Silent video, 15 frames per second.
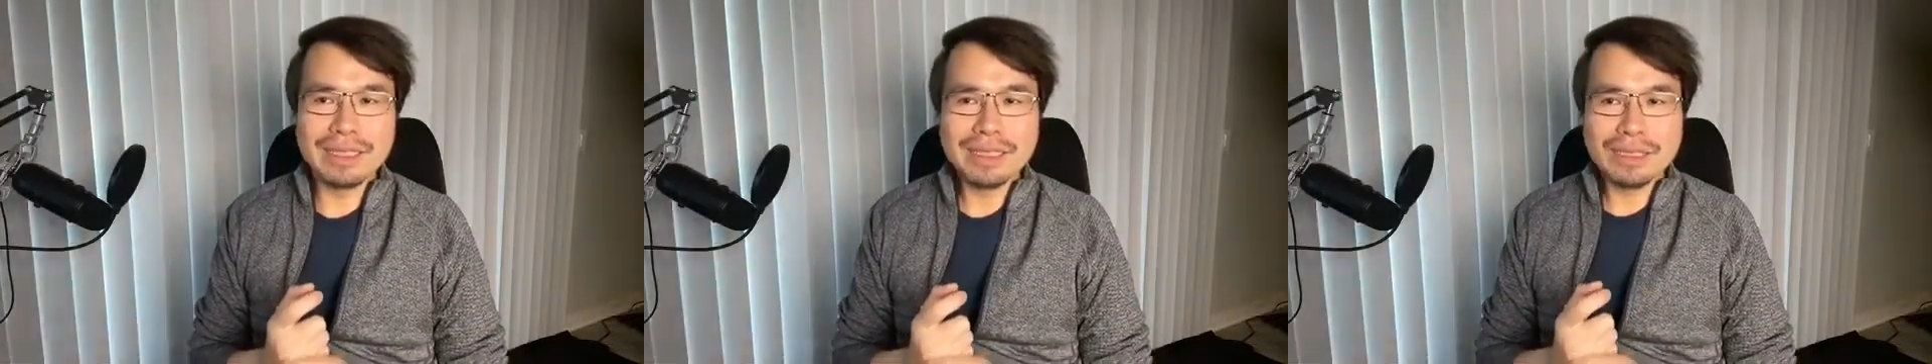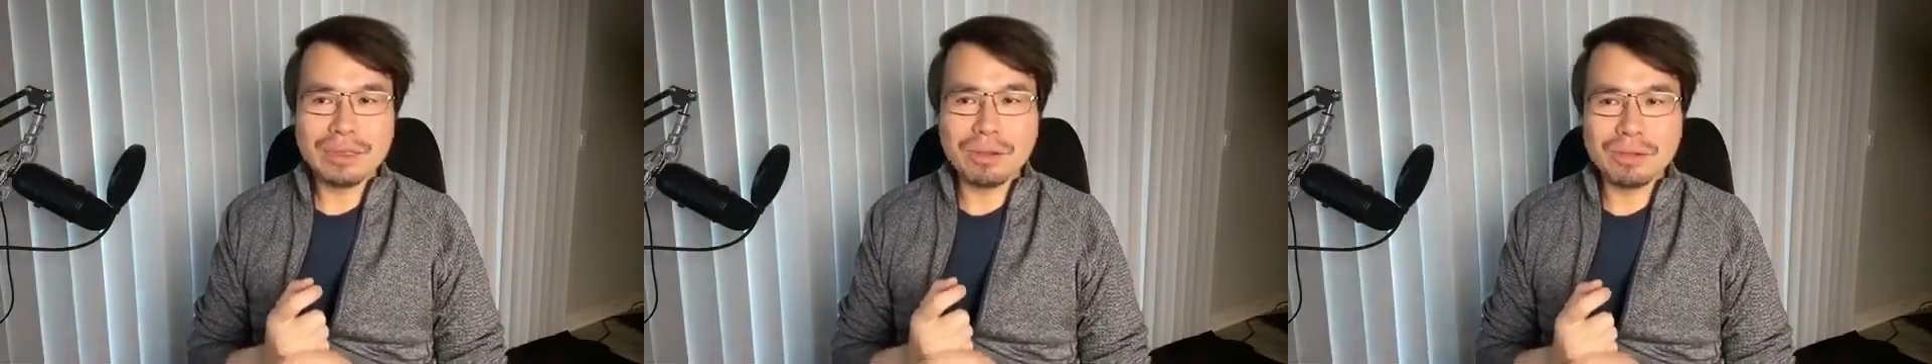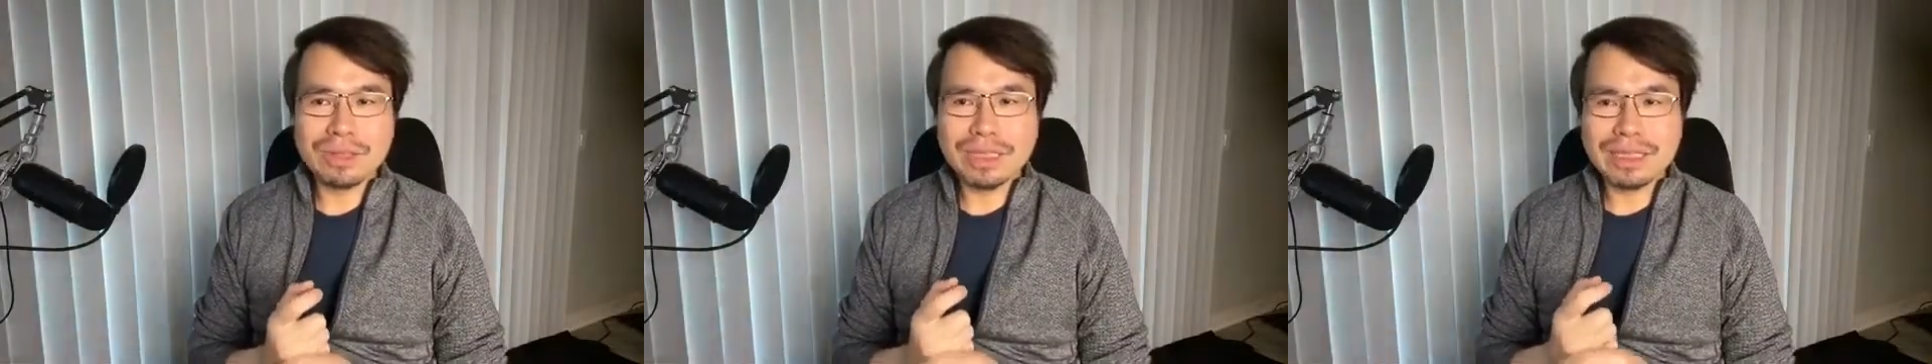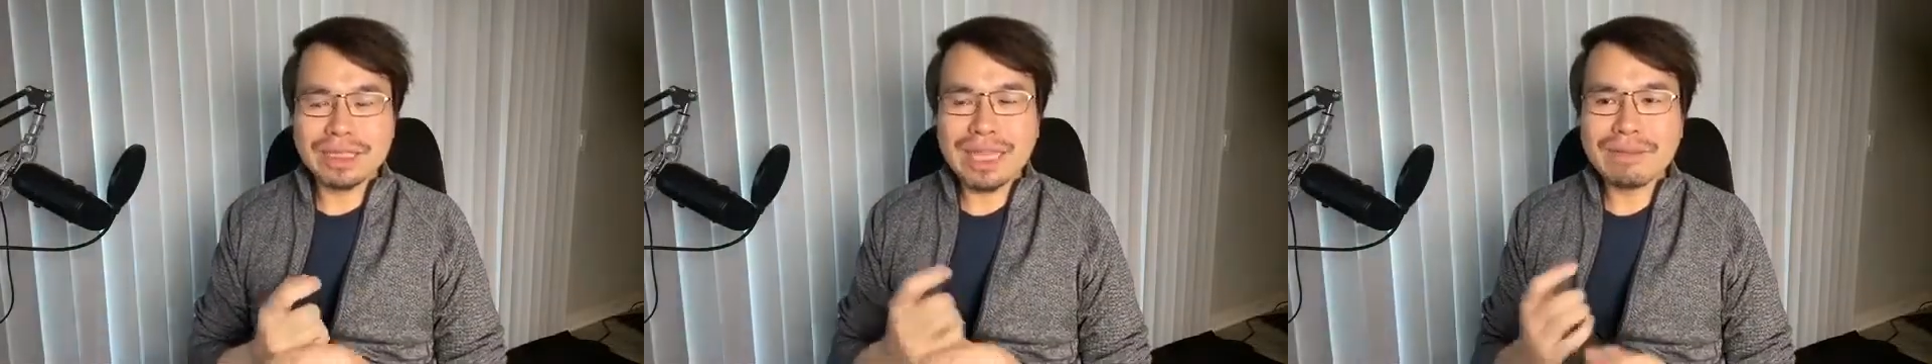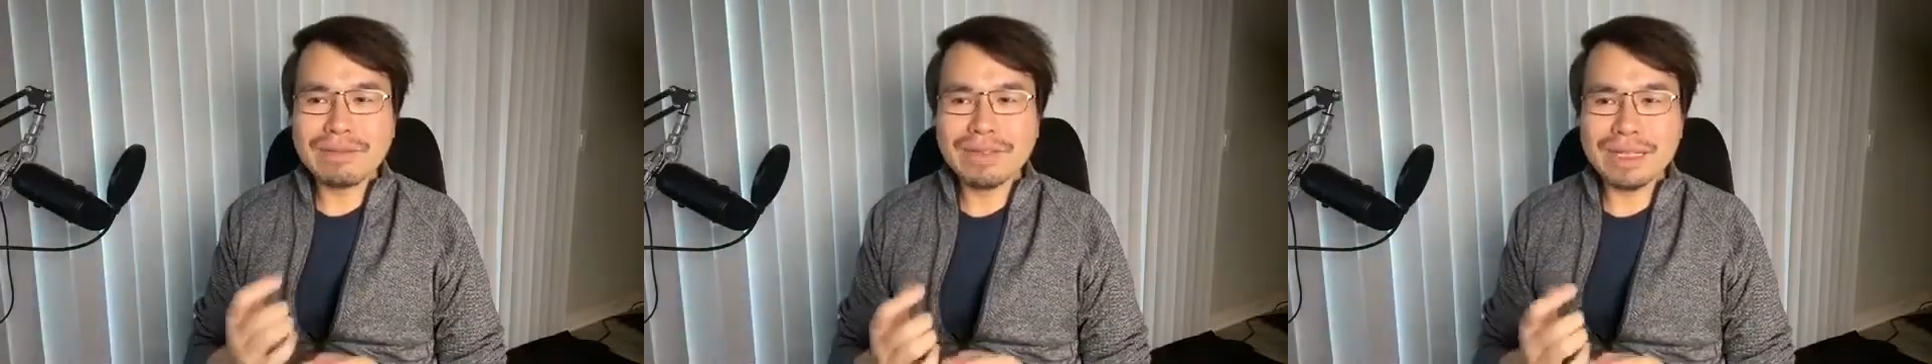So it's
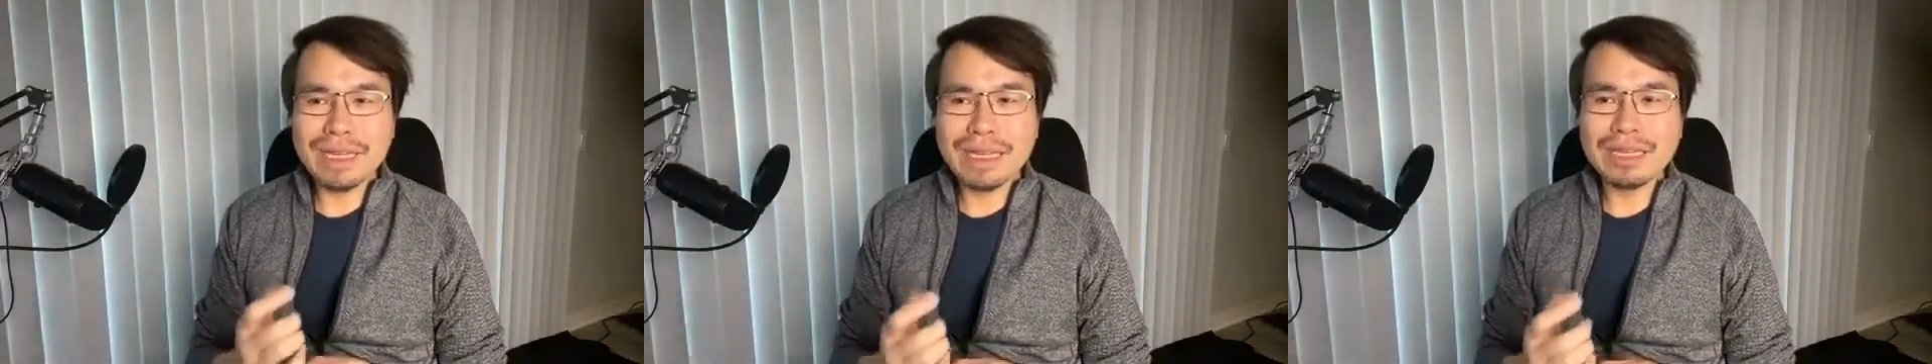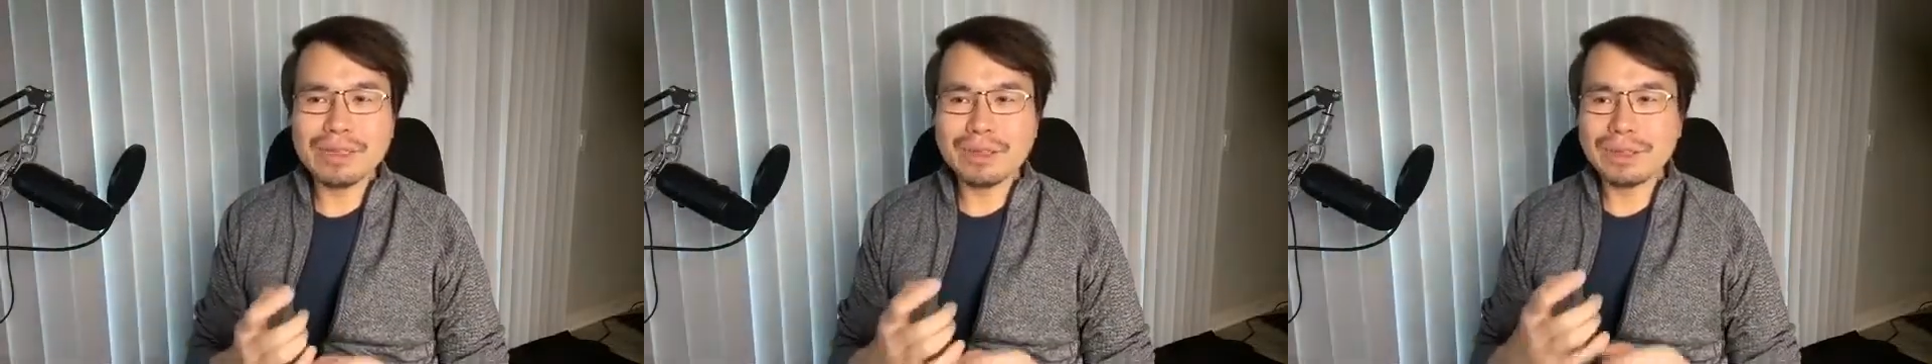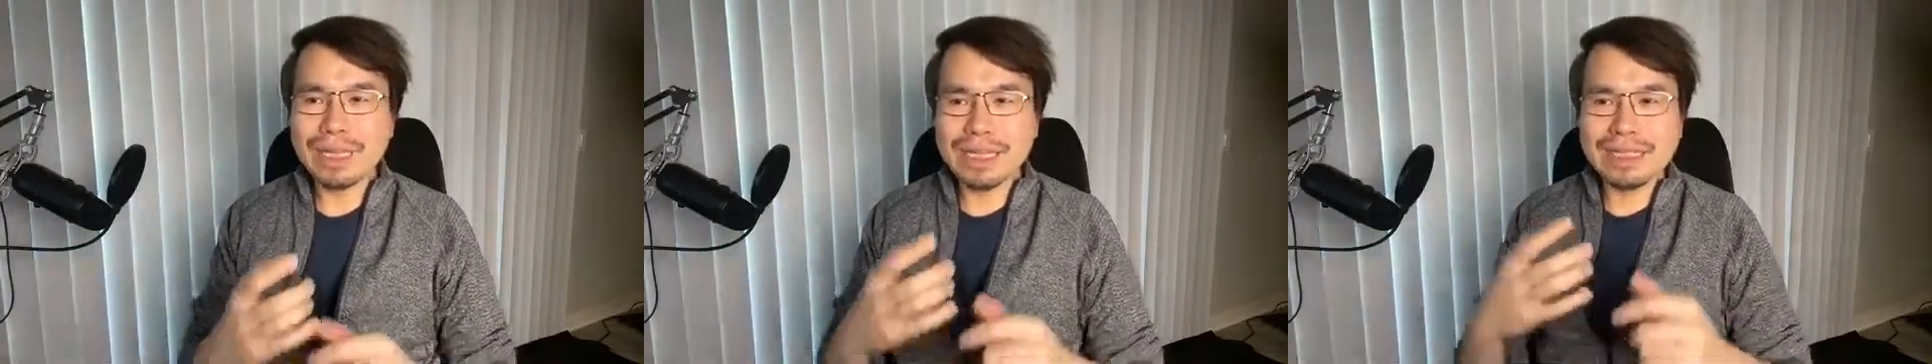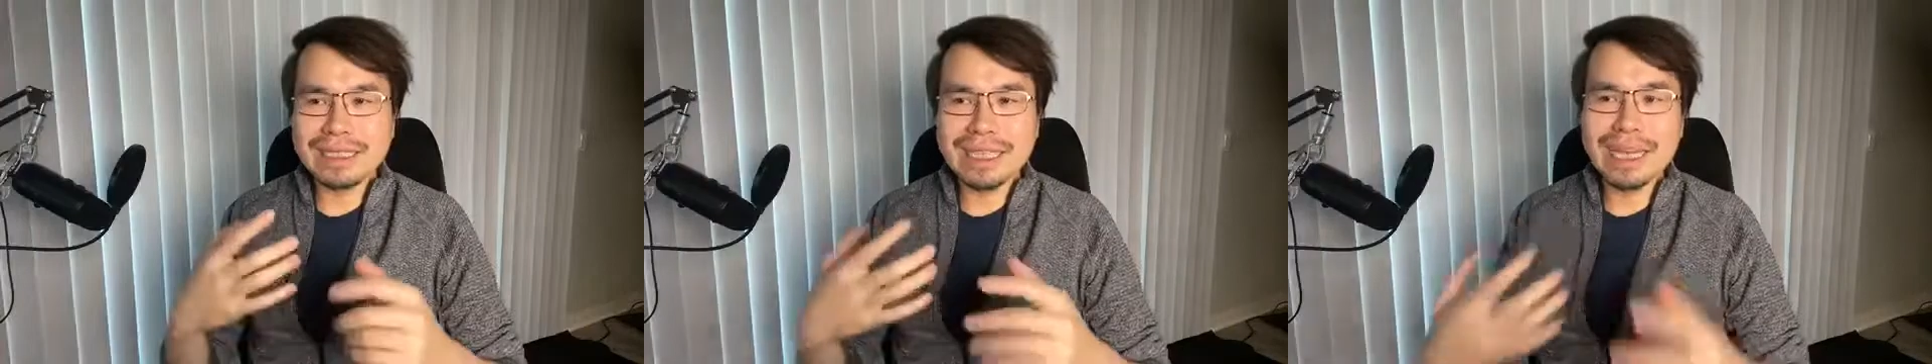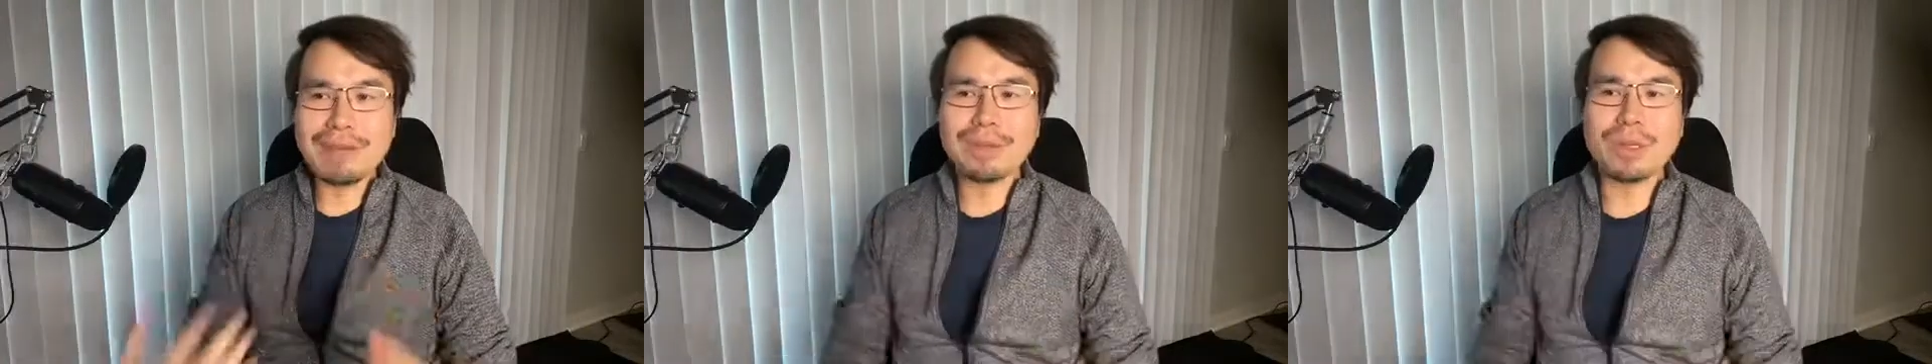never like you can
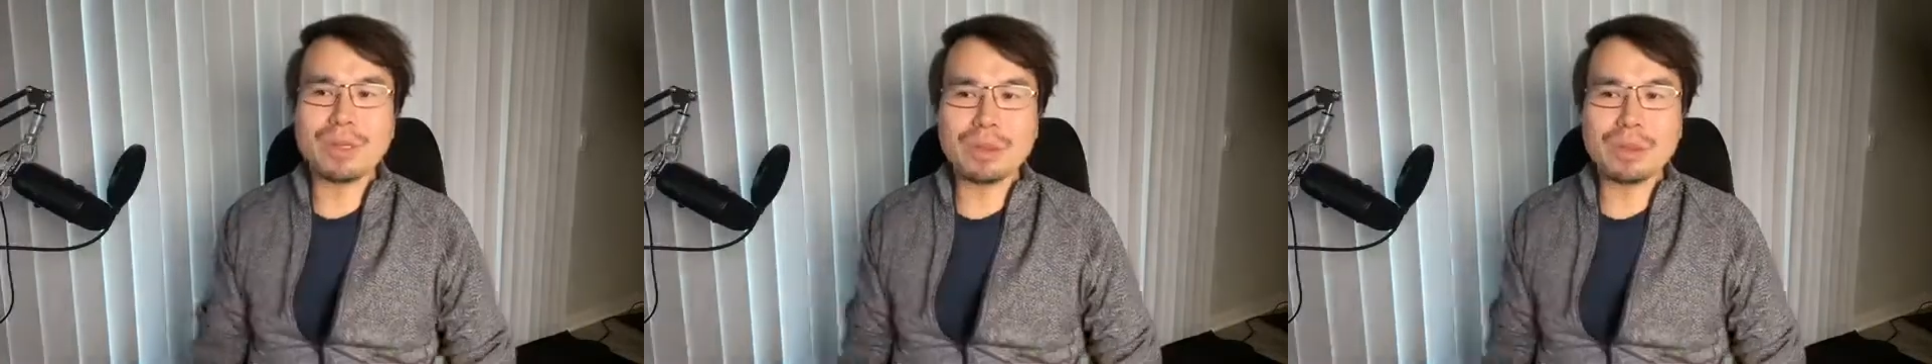set up your